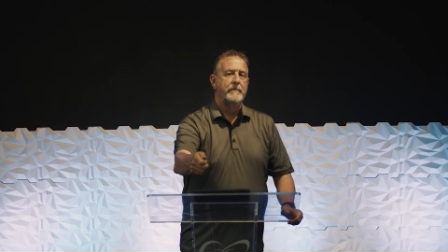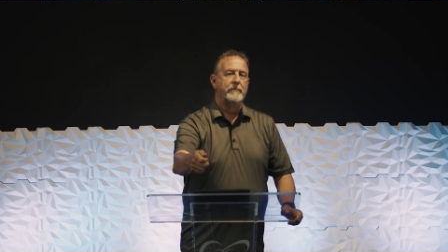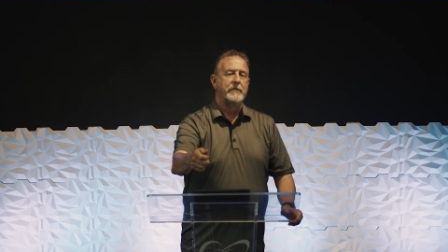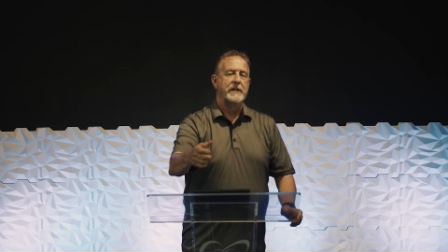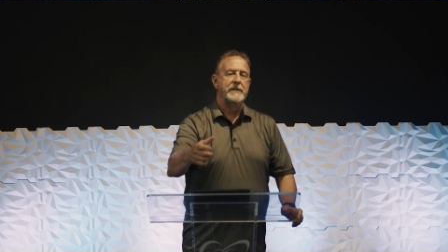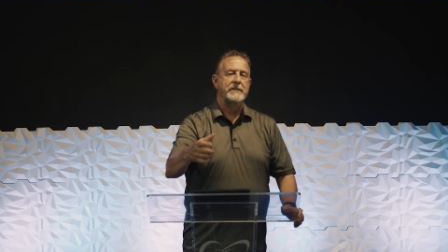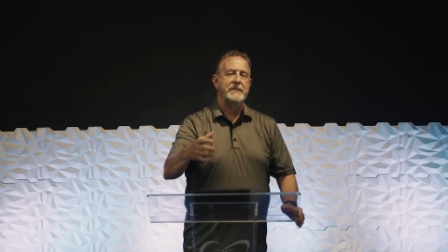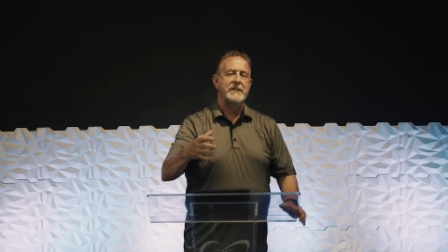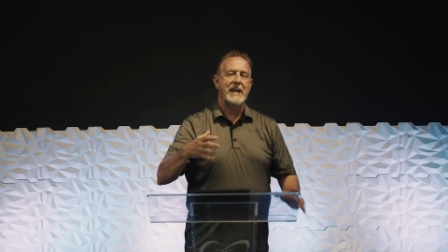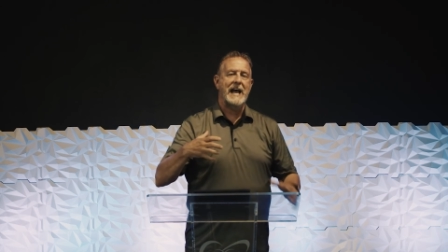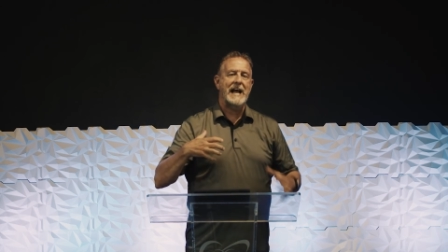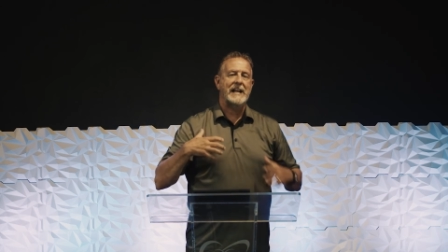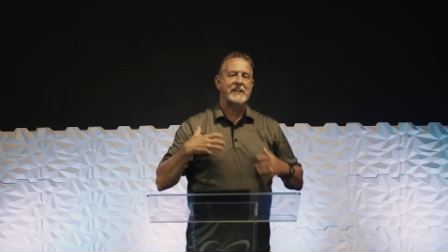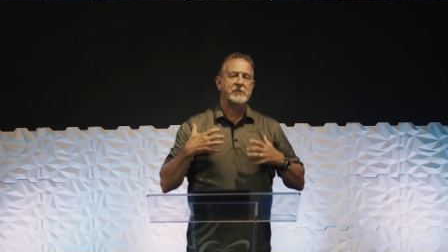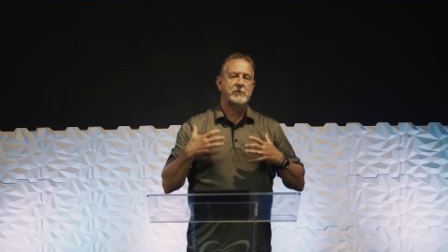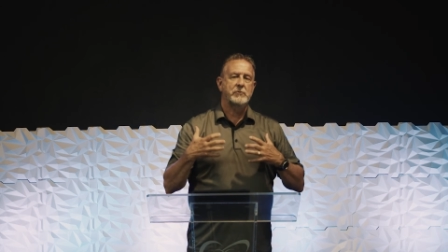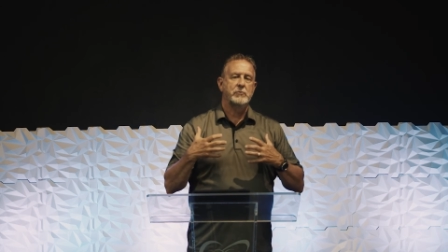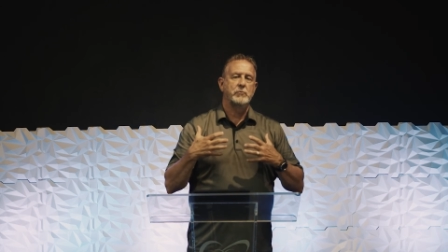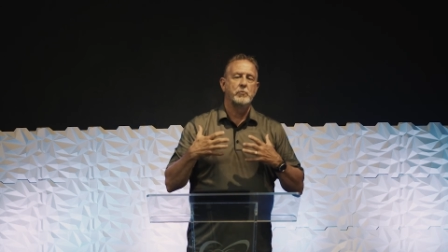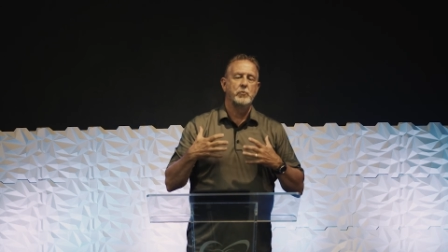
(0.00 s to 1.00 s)
then
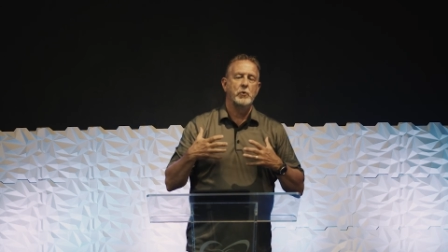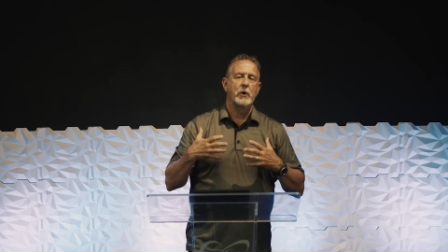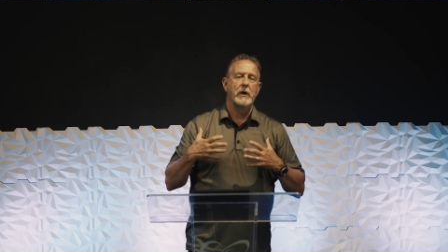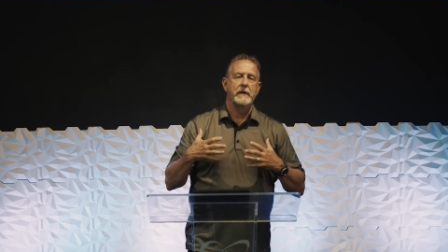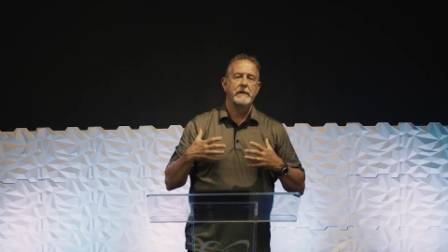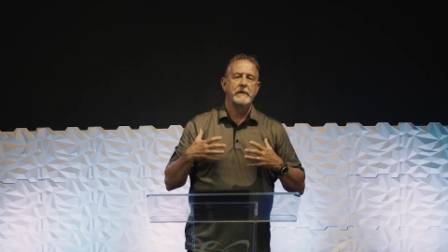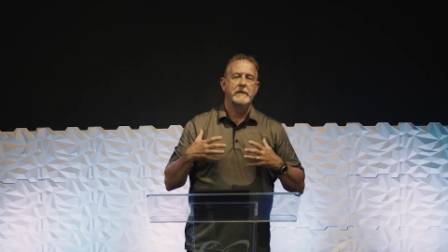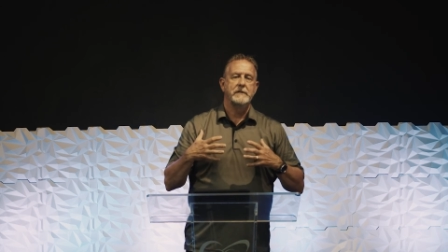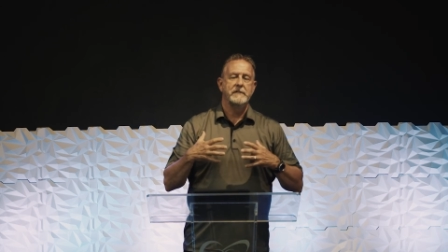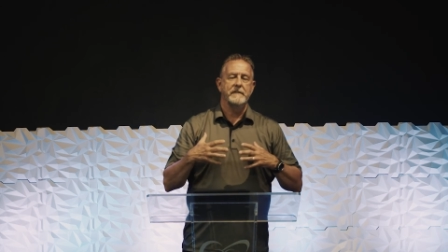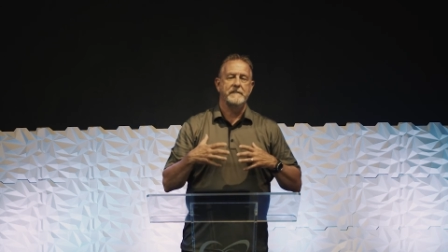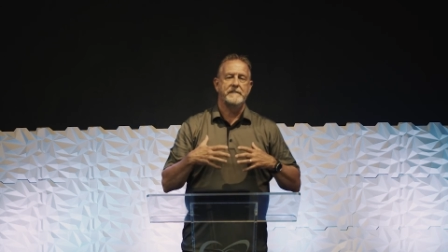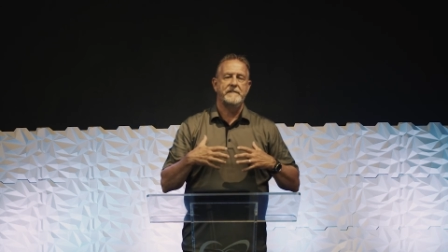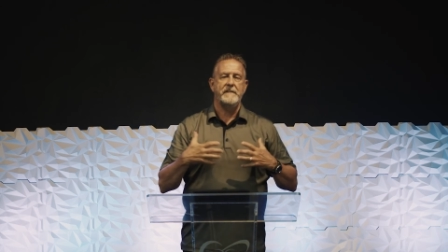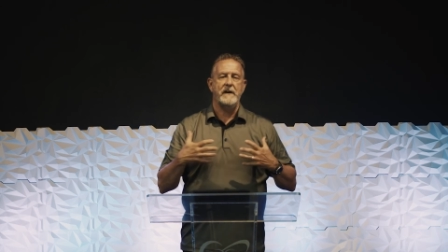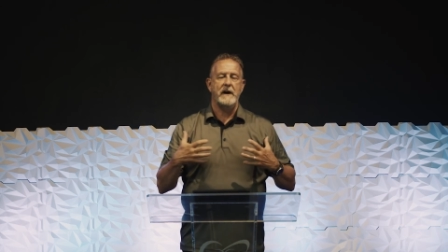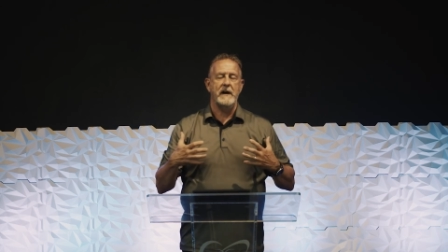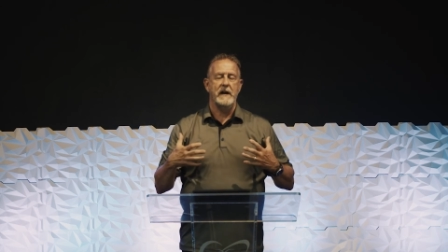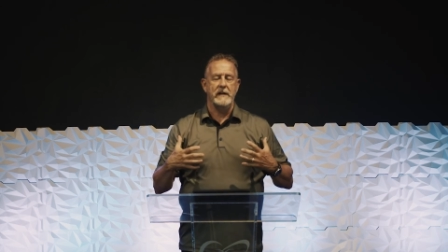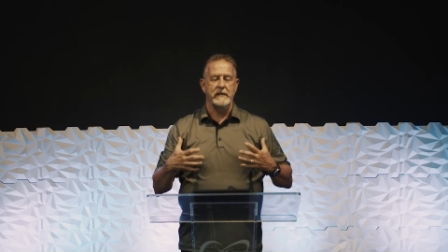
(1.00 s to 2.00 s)
that's what
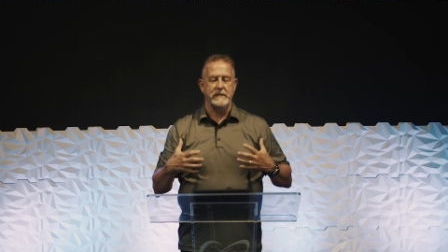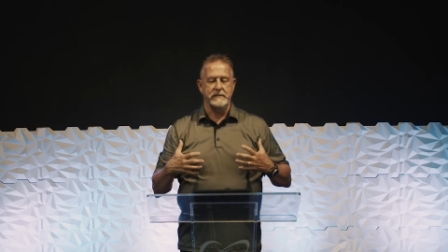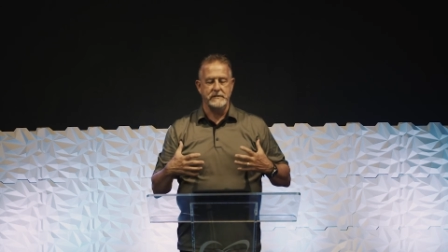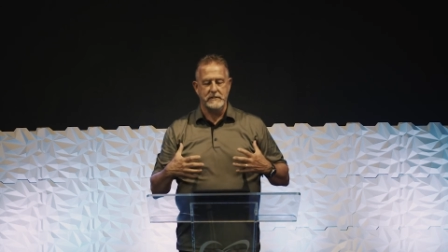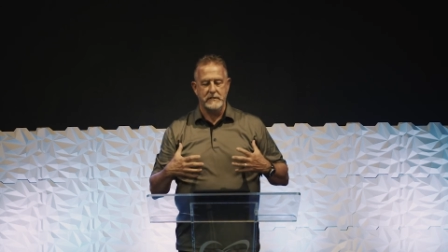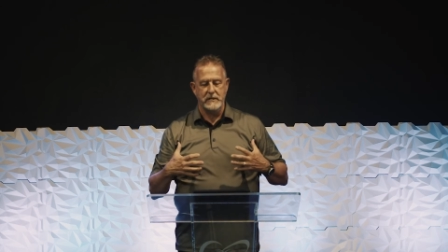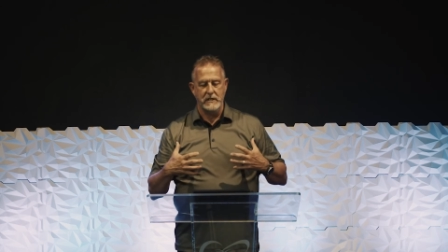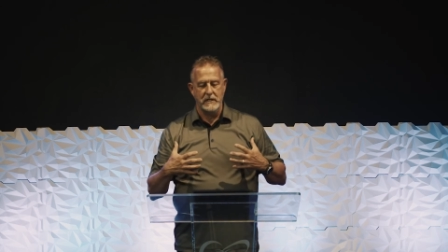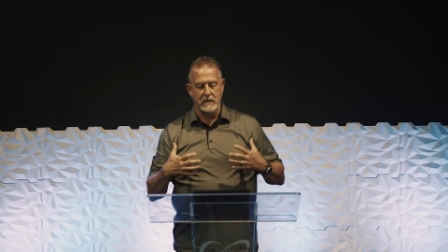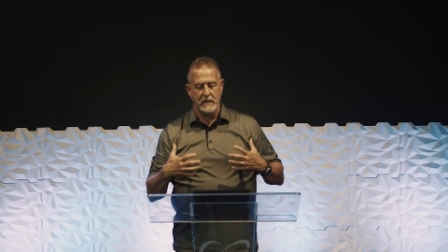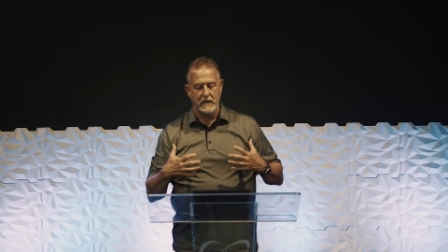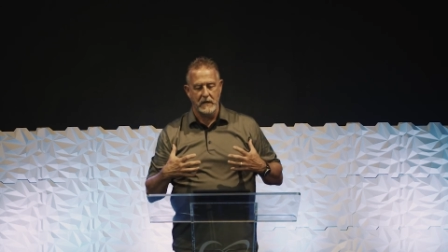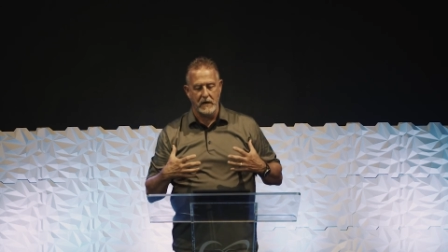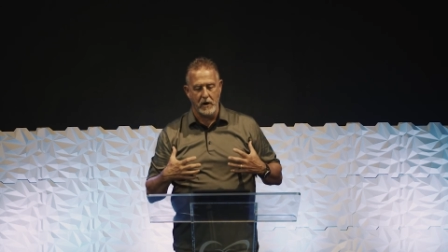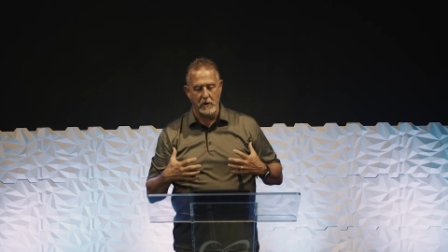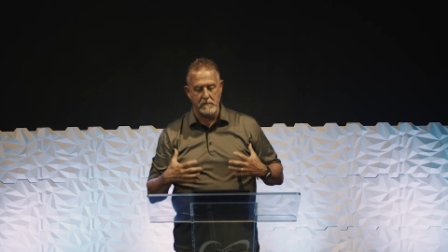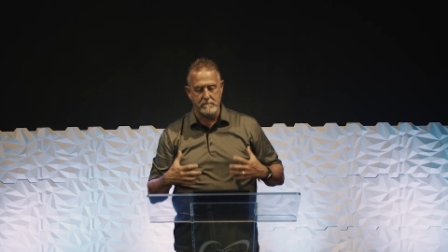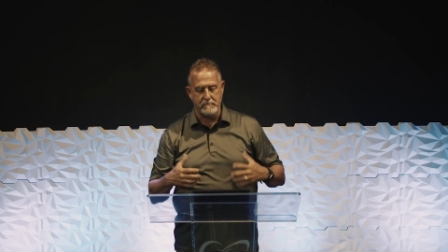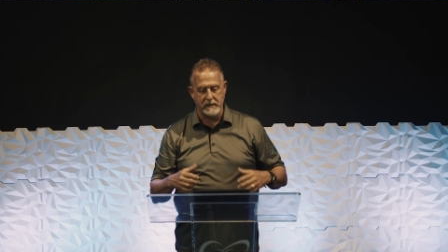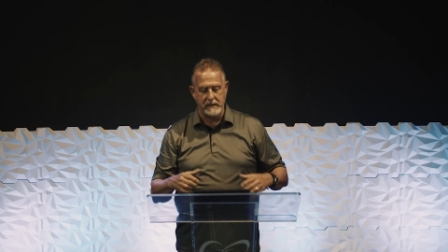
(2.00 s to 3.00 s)
defines
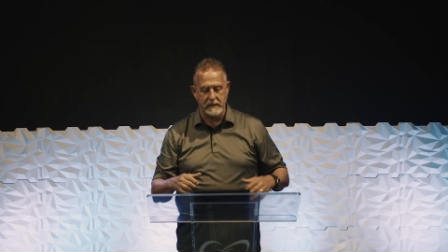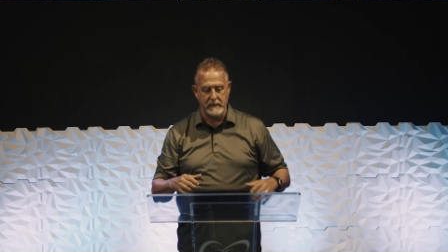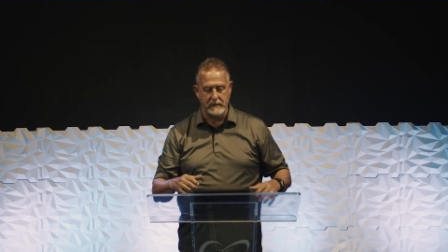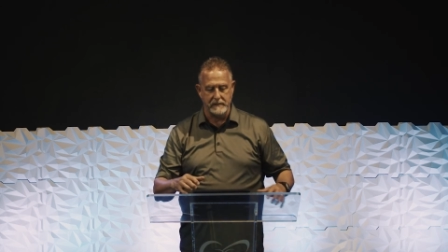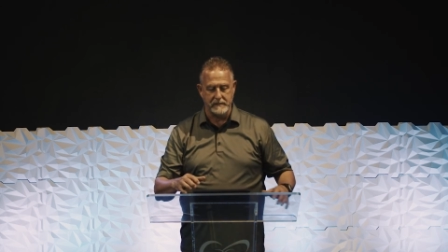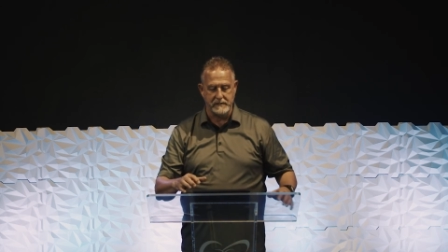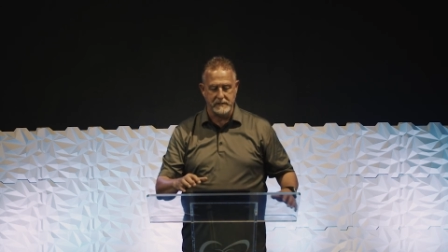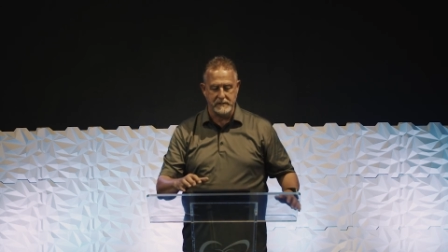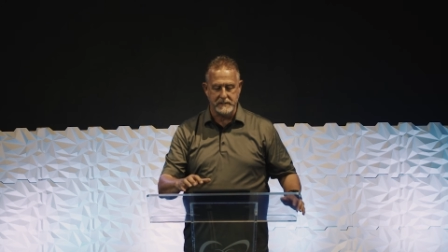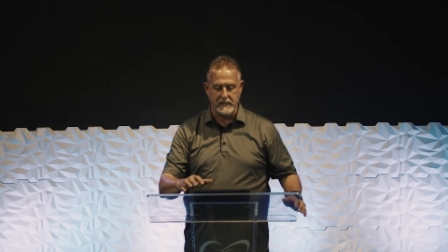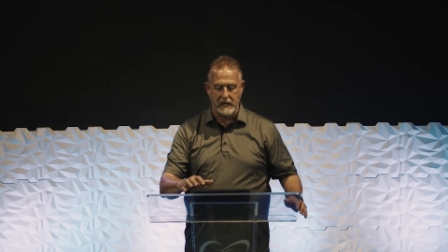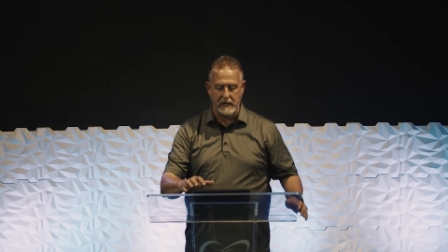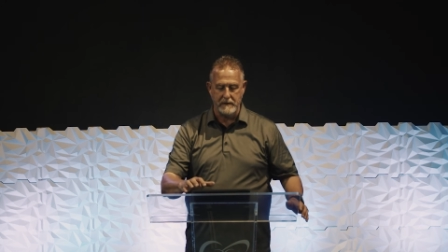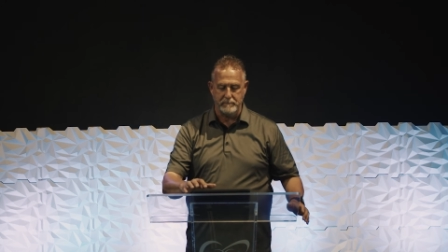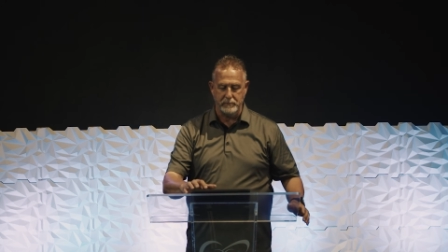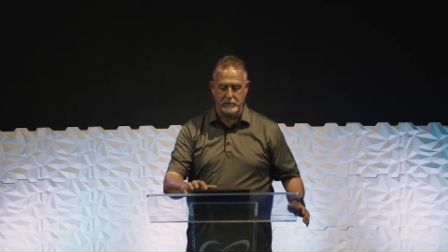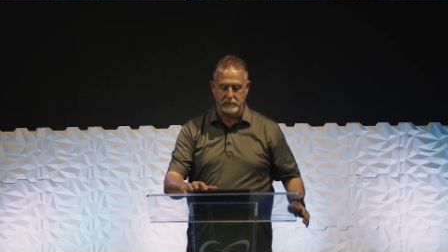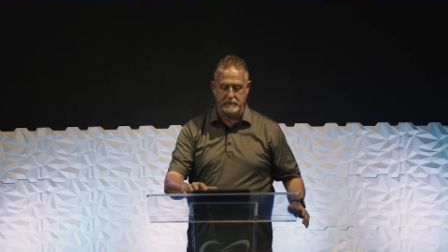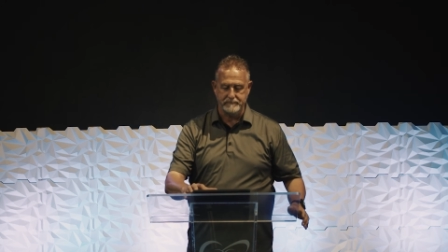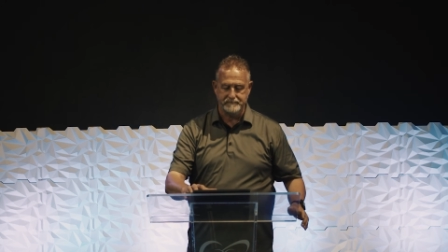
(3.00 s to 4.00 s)
our being a
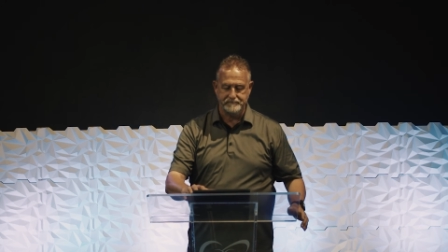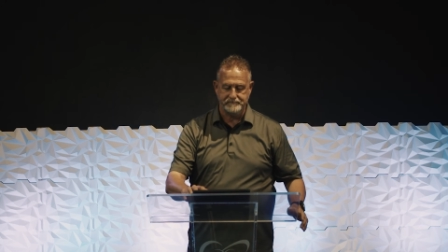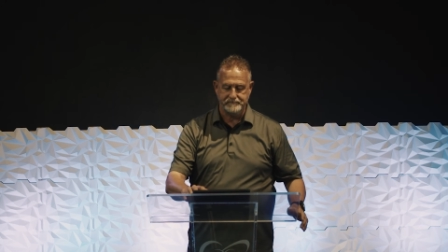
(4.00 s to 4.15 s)
disciple.